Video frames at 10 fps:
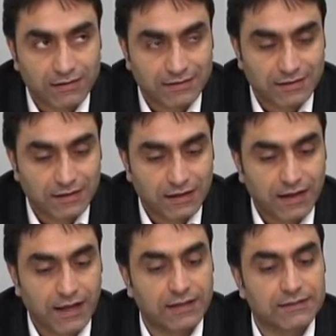and
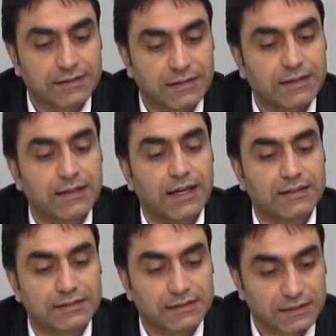we should
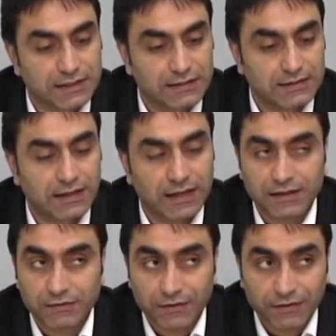worship Him
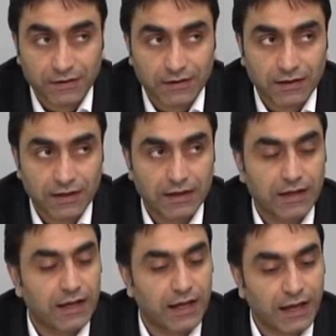alone
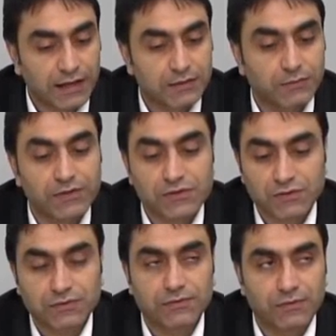without any
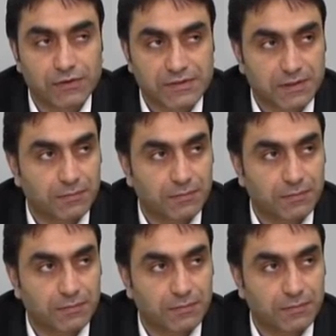exception?